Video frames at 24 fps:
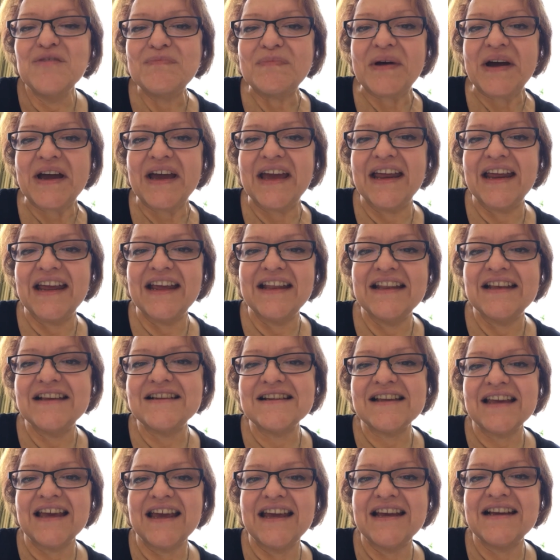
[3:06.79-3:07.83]
but in this
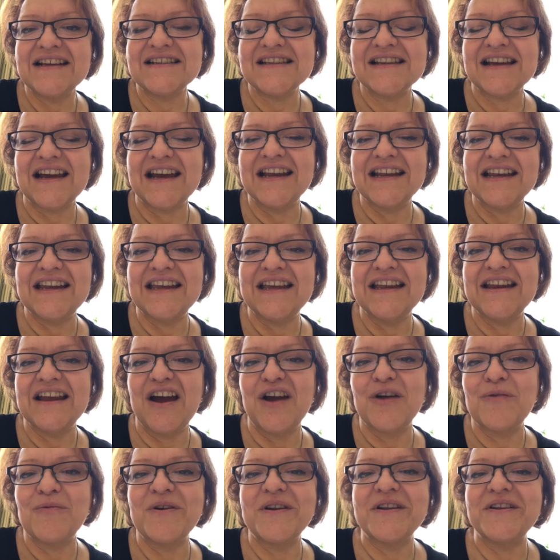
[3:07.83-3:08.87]
case I
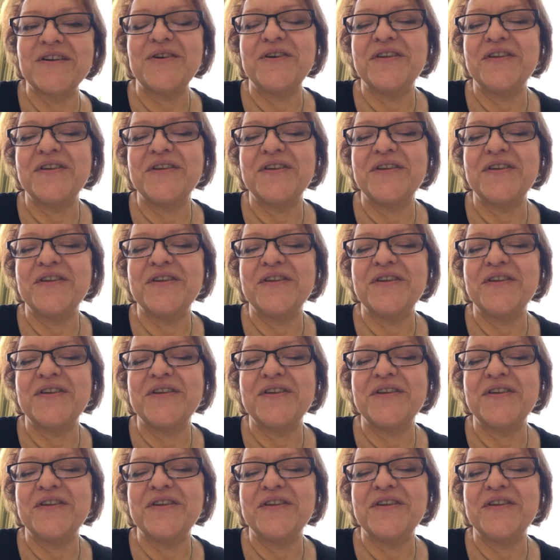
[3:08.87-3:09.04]
wanted